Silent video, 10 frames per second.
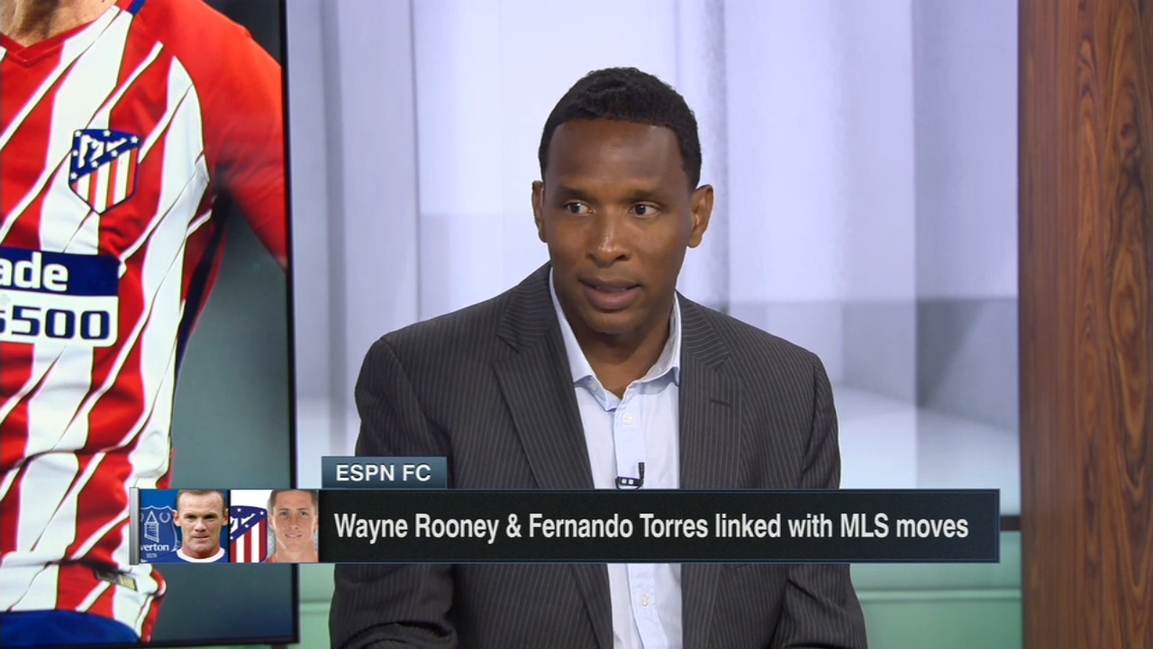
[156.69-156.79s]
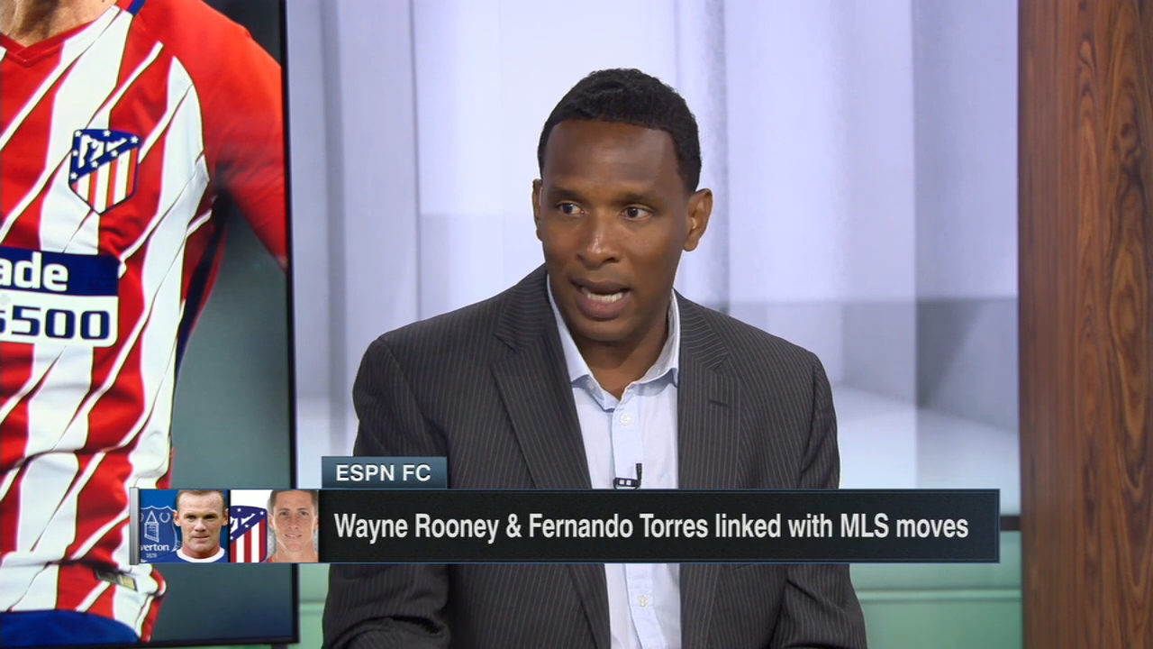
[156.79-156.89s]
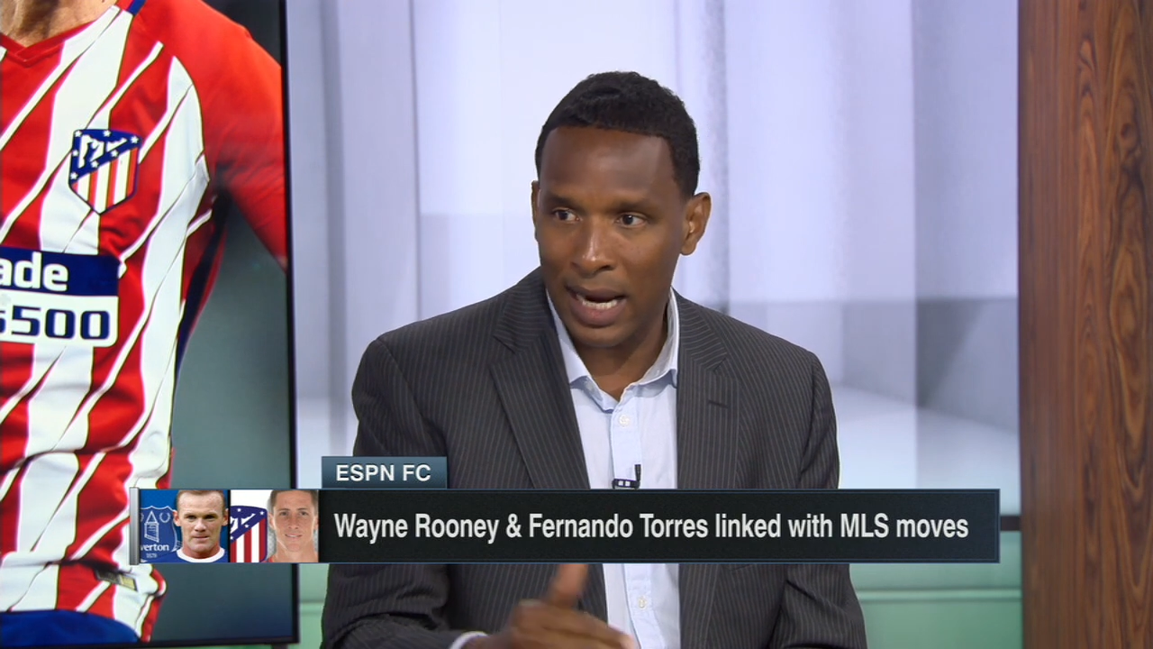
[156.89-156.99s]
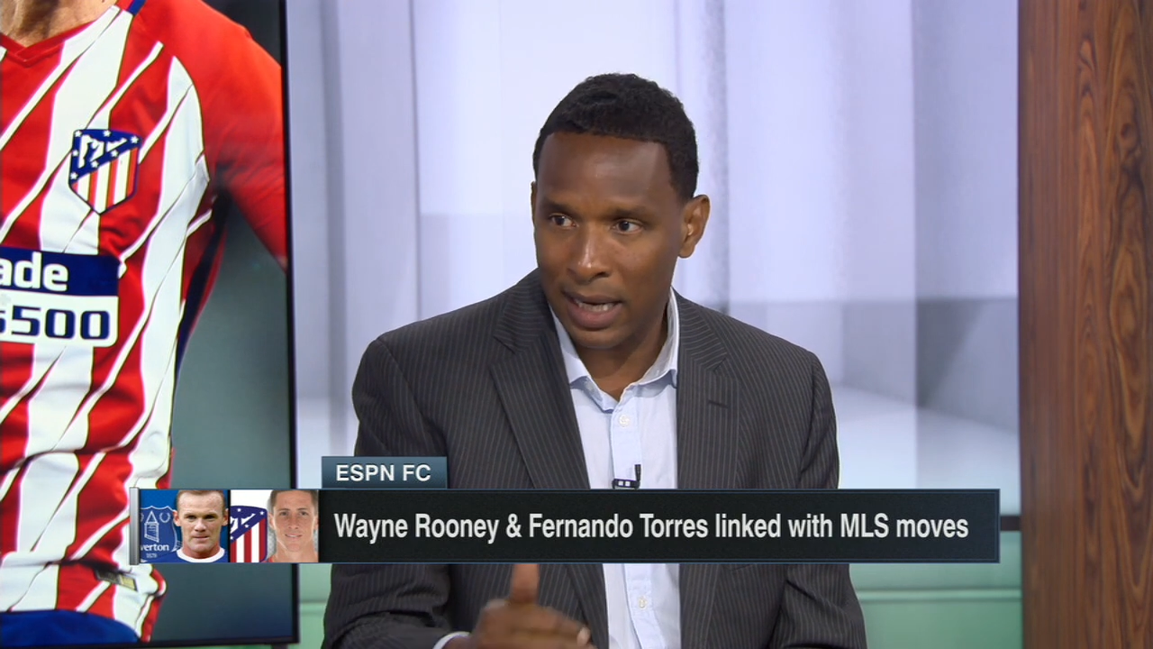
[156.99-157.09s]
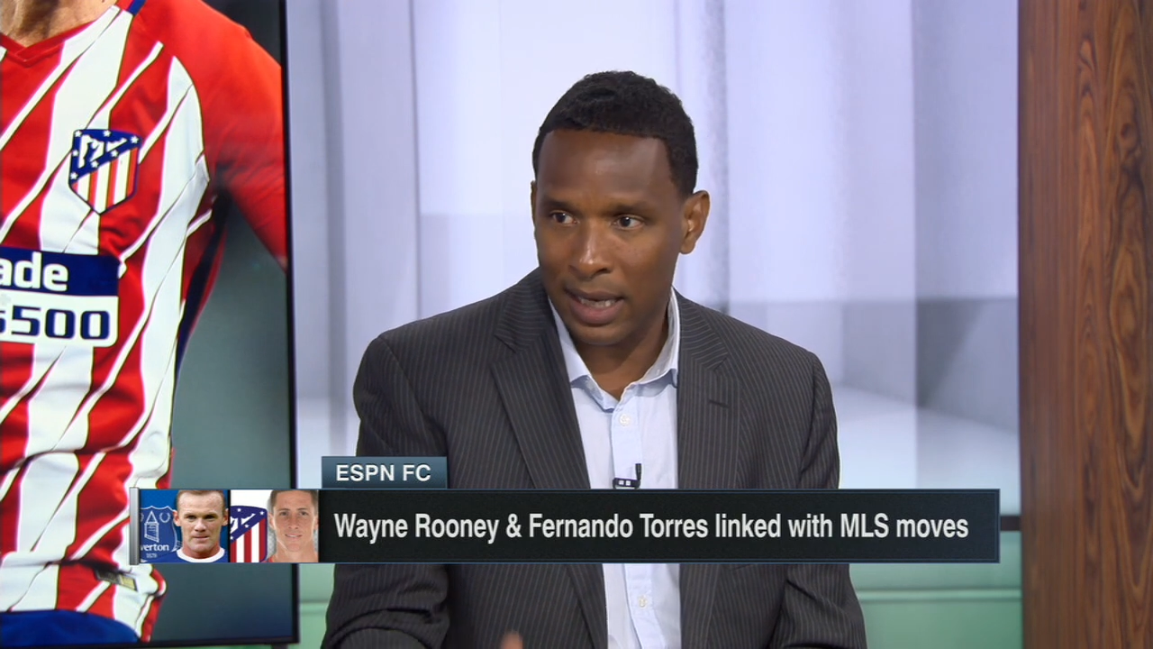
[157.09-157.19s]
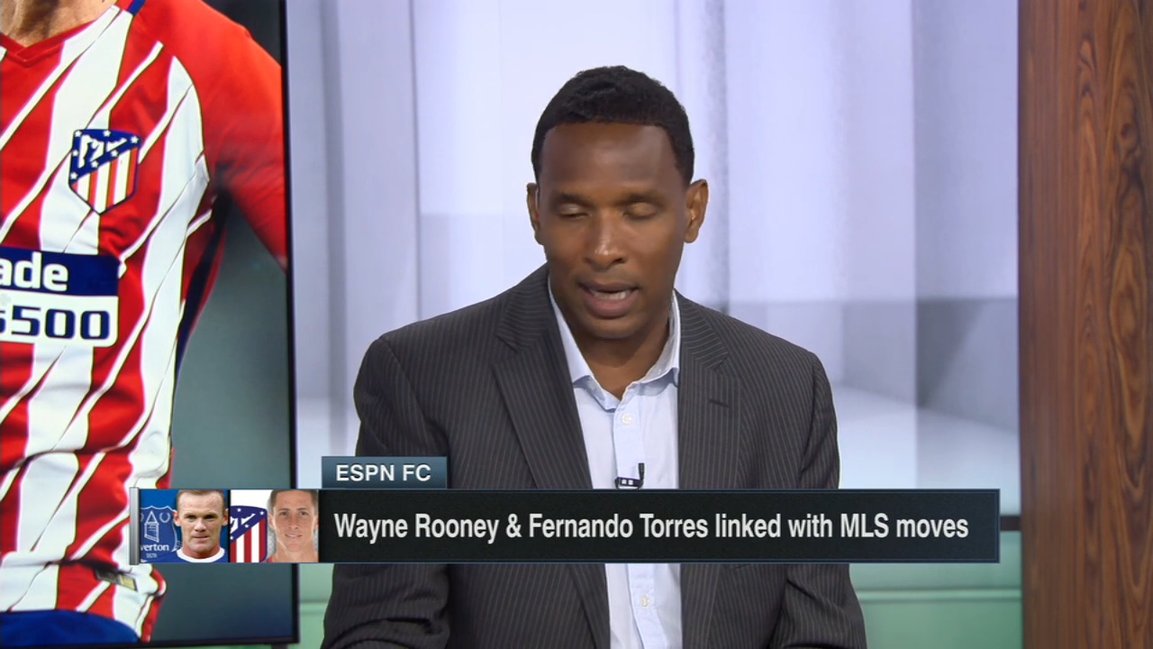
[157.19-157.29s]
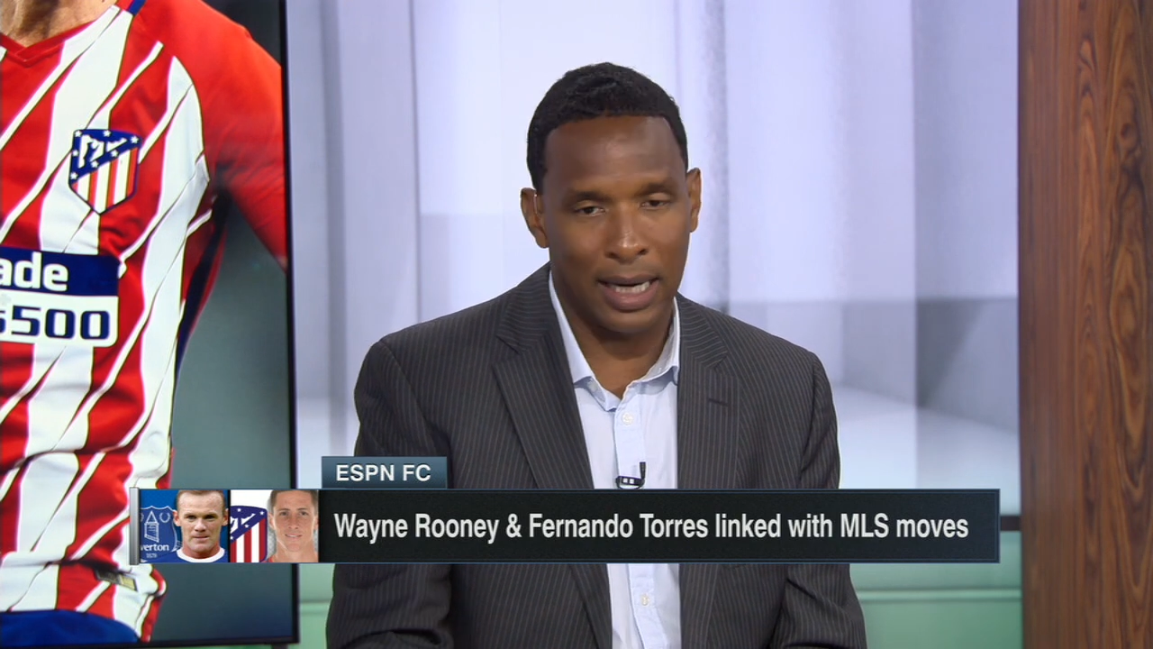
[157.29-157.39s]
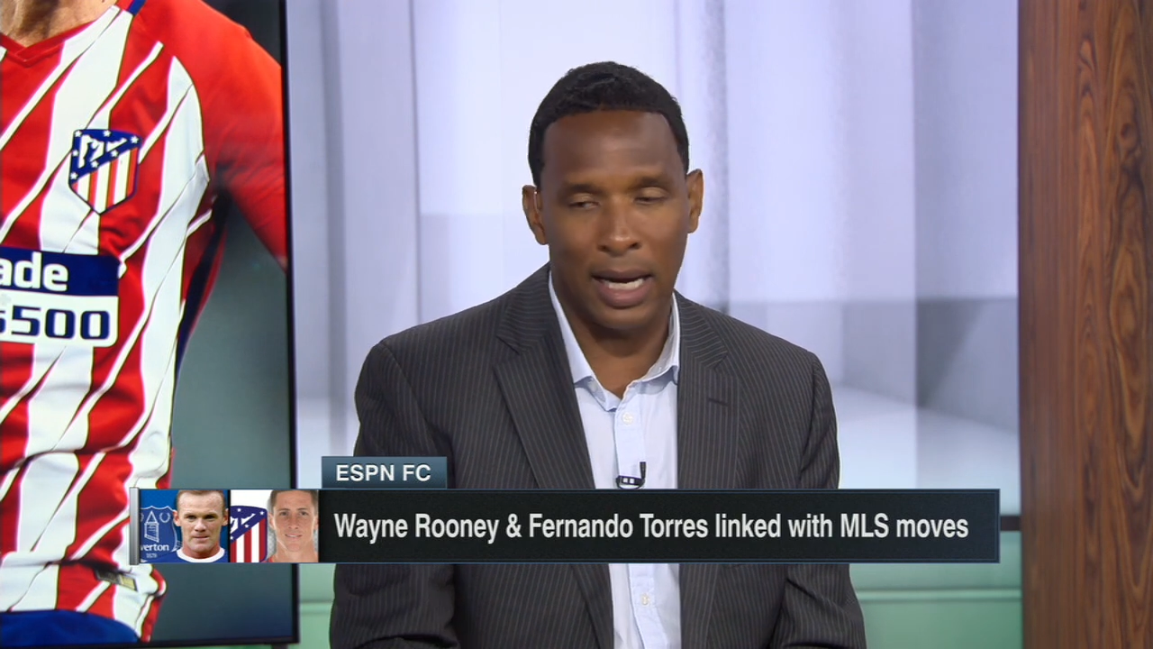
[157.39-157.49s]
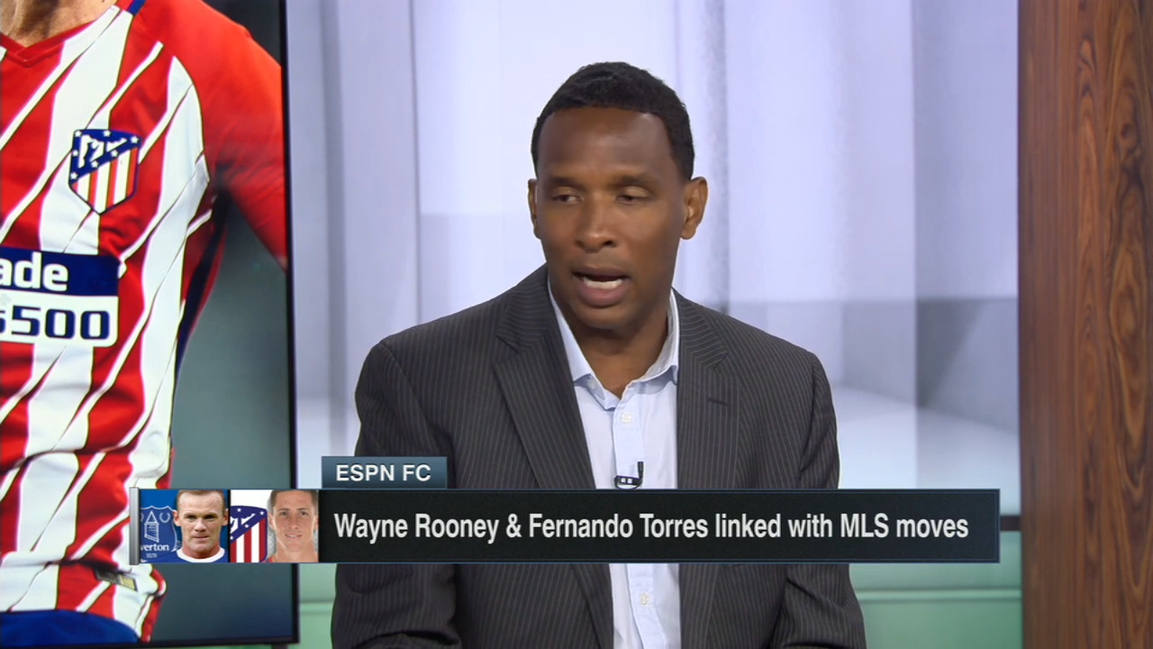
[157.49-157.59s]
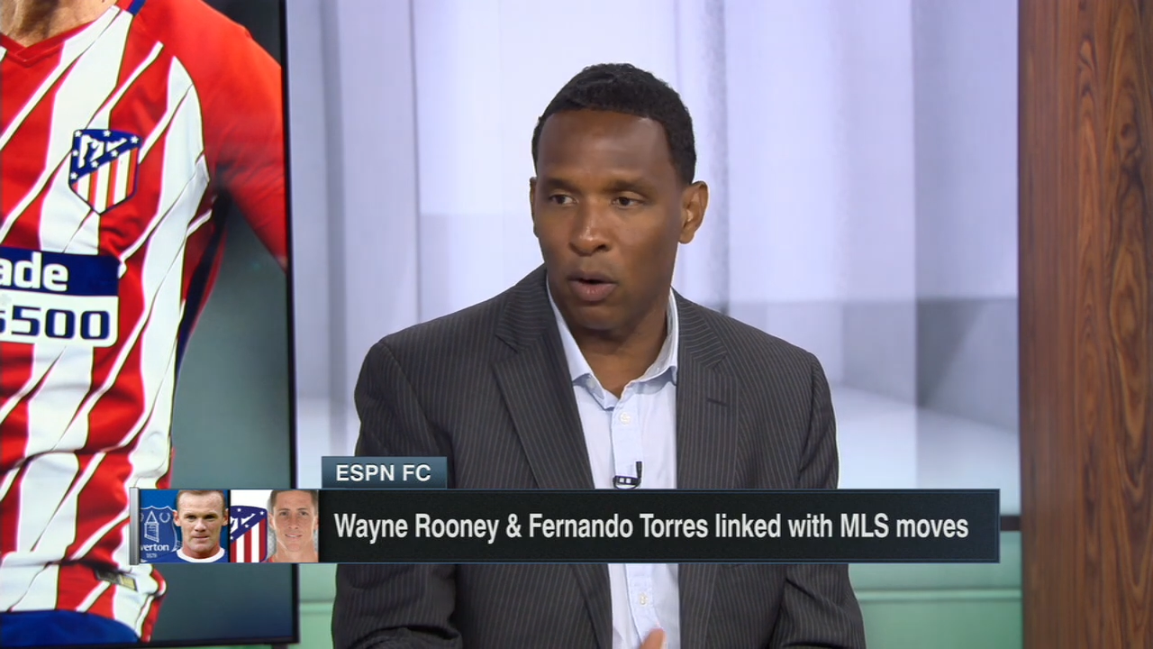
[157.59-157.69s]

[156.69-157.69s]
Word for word: like a Kaká